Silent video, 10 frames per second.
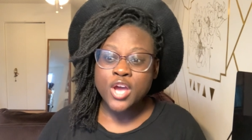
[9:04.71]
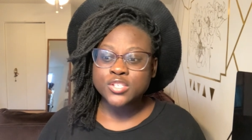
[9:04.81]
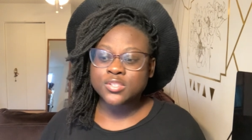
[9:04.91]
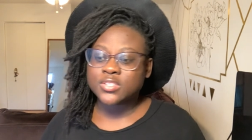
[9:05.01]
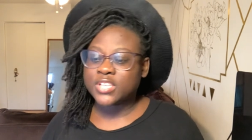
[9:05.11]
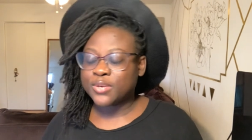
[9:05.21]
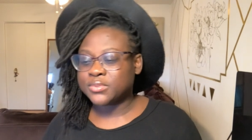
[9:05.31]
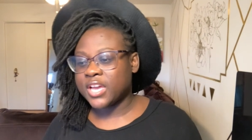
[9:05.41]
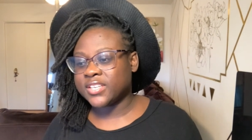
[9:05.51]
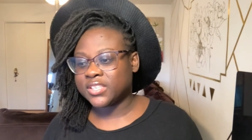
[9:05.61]
So
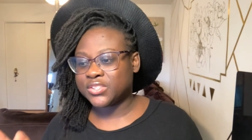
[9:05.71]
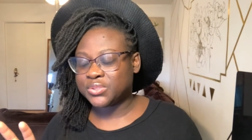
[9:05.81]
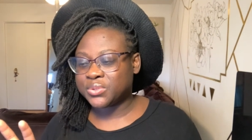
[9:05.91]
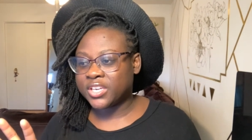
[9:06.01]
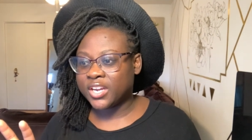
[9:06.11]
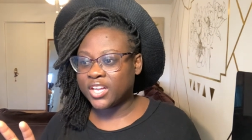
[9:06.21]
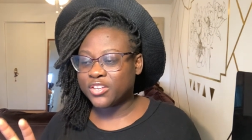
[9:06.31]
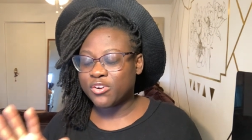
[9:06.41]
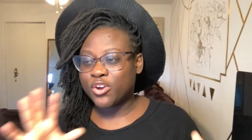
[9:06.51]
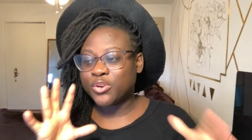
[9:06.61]
sometimes I do get a
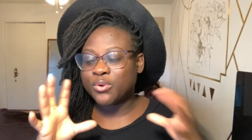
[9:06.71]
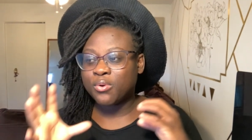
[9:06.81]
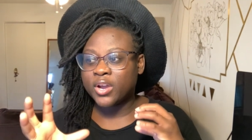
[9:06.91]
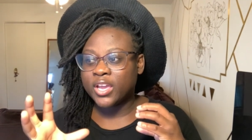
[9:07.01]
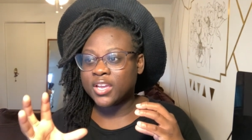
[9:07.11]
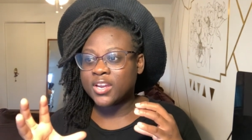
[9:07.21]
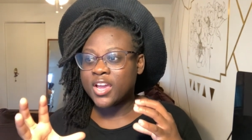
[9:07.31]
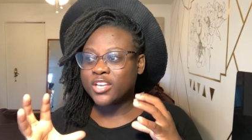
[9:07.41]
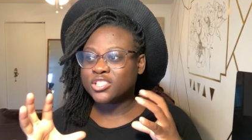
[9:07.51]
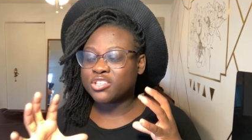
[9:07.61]
little annoyed
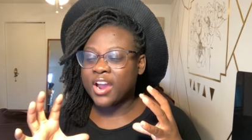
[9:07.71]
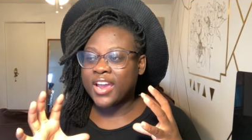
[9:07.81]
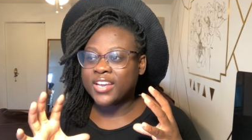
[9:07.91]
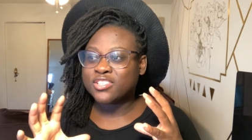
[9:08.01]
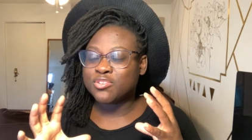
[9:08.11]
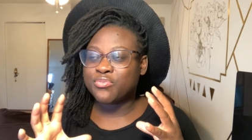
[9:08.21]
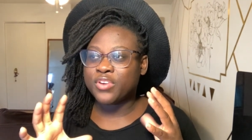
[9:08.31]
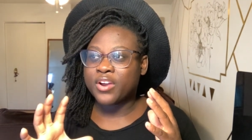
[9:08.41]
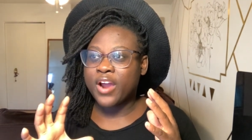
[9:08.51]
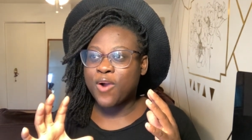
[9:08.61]
trying to
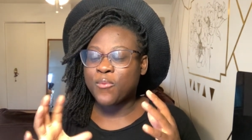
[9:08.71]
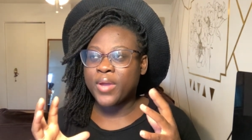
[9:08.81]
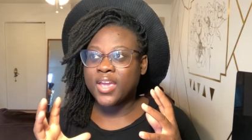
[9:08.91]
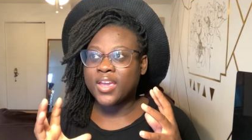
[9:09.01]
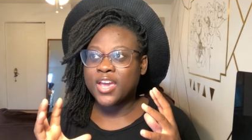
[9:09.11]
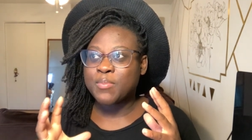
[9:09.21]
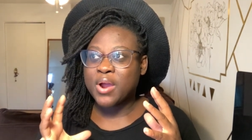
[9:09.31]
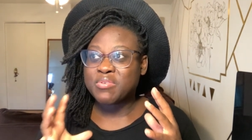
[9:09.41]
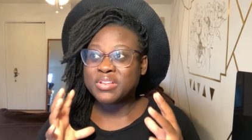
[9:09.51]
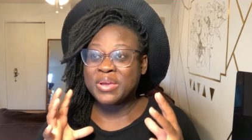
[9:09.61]
figure out wait, am I
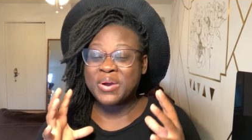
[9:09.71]
really